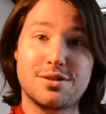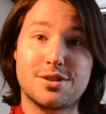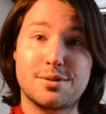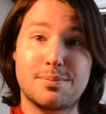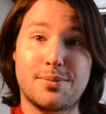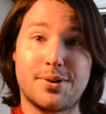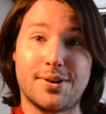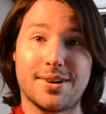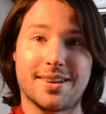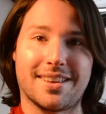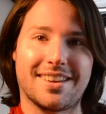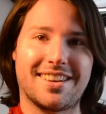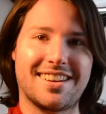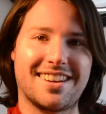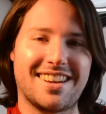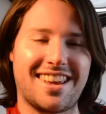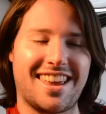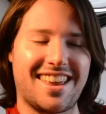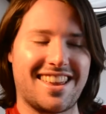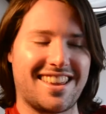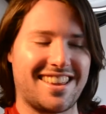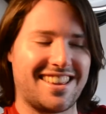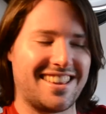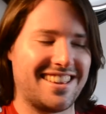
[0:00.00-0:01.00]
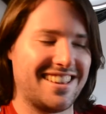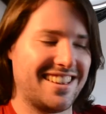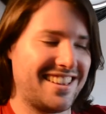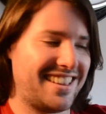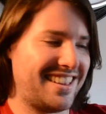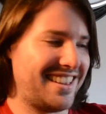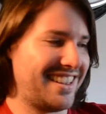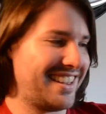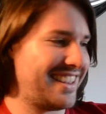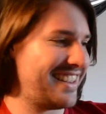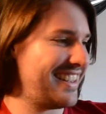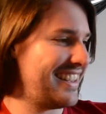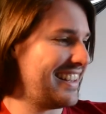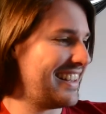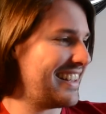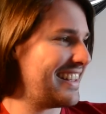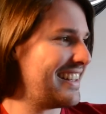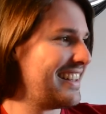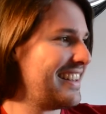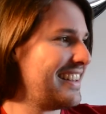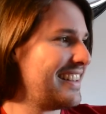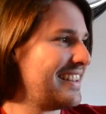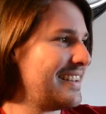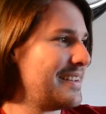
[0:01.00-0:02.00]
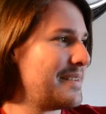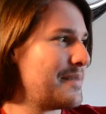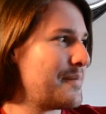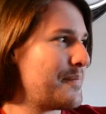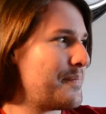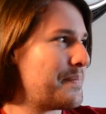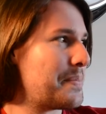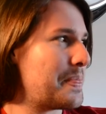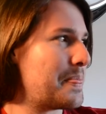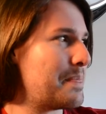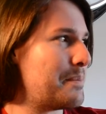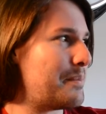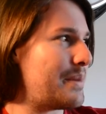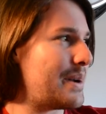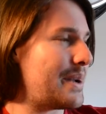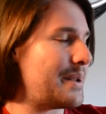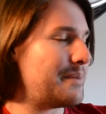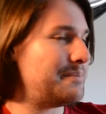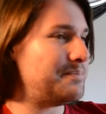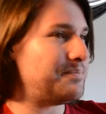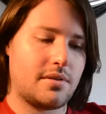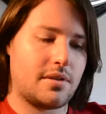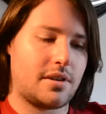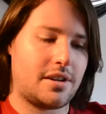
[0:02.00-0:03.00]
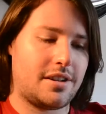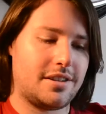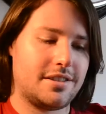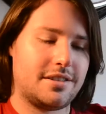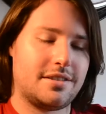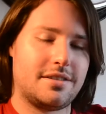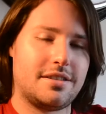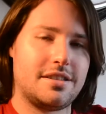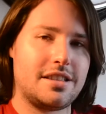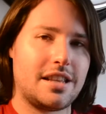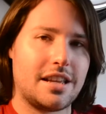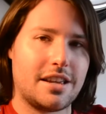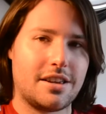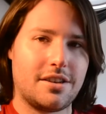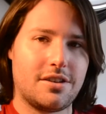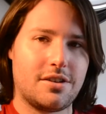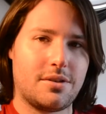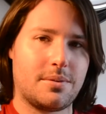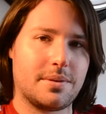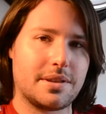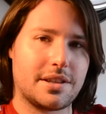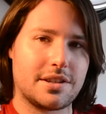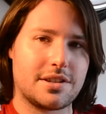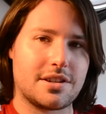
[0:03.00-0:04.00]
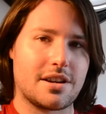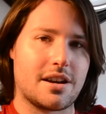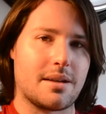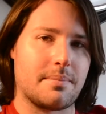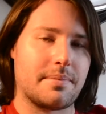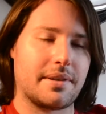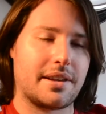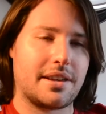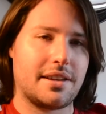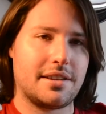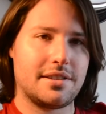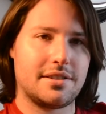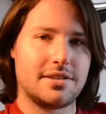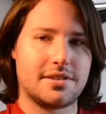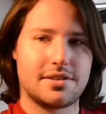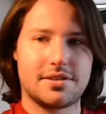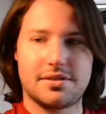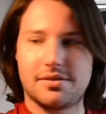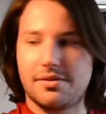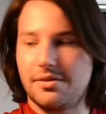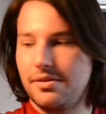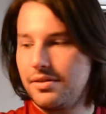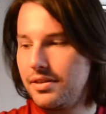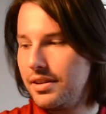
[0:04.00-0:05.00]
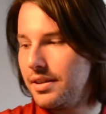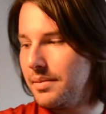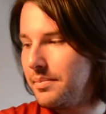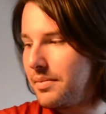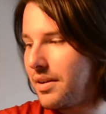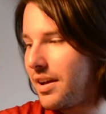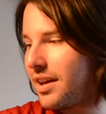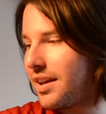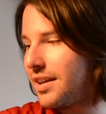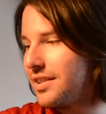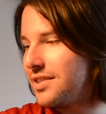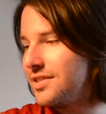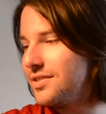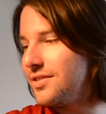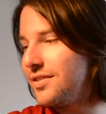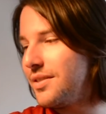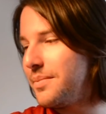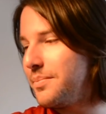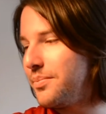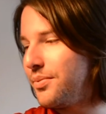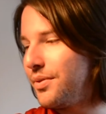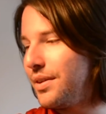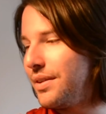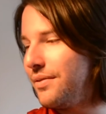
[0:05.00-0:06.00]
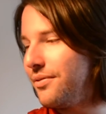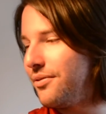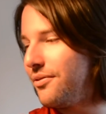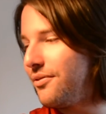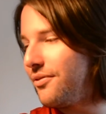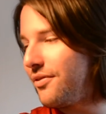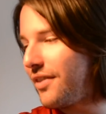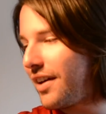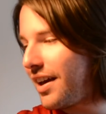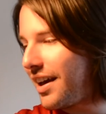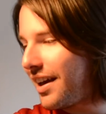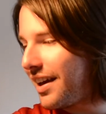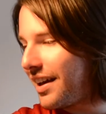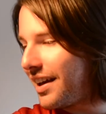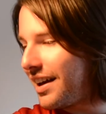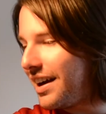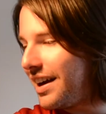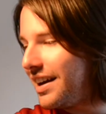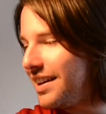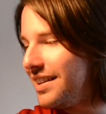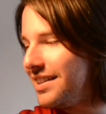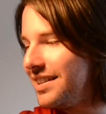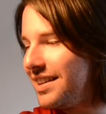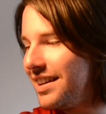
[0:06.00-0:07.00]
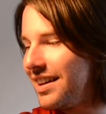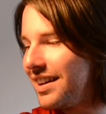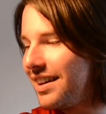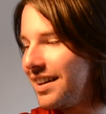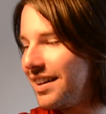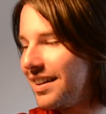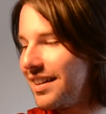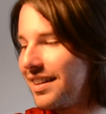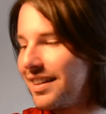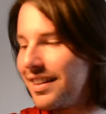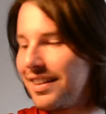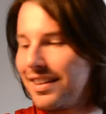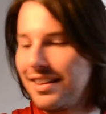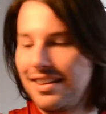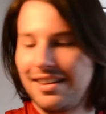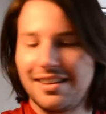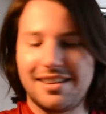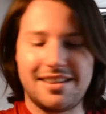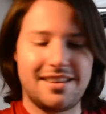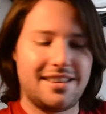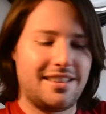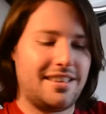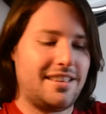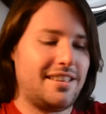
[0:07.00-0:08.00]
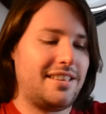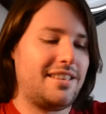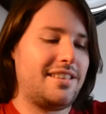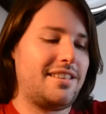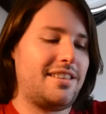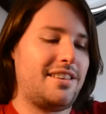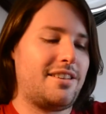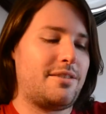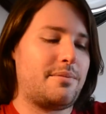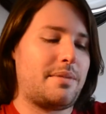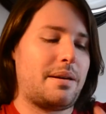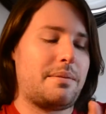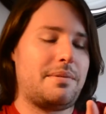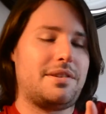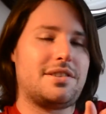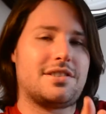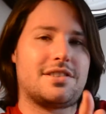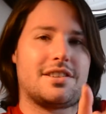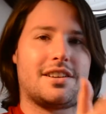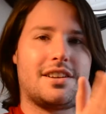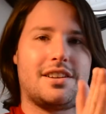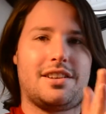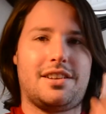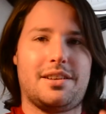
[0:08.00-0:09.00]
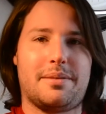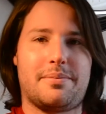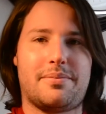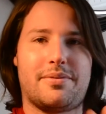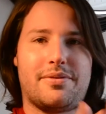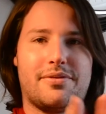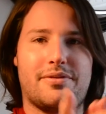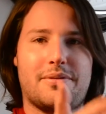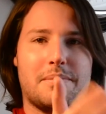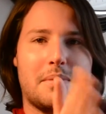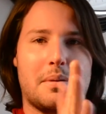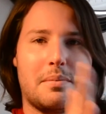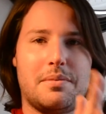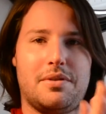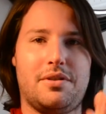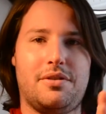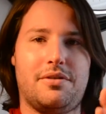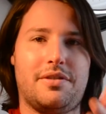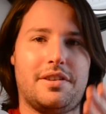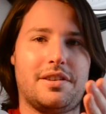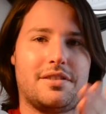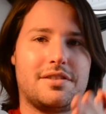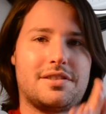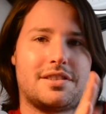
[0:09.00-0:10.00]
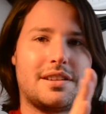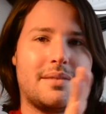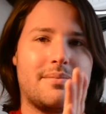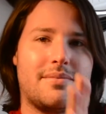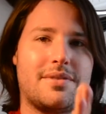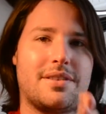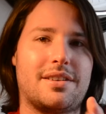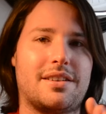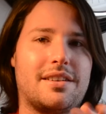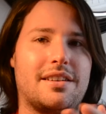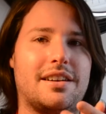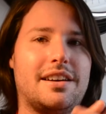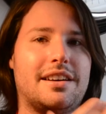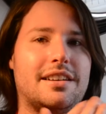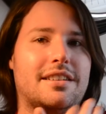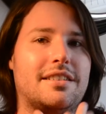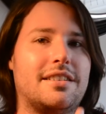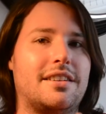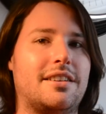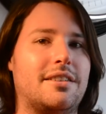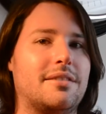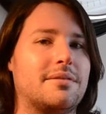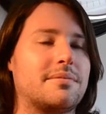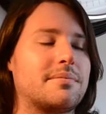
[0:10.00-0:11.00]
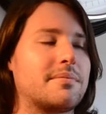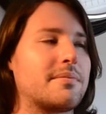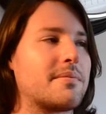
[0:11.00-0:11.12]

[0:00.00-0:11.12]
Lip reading: spoil it. But I'll let you know what the topic is, or the, I guess, sort of brief, vague idea. You know, maybe just a clip from a movie or something, I don't know.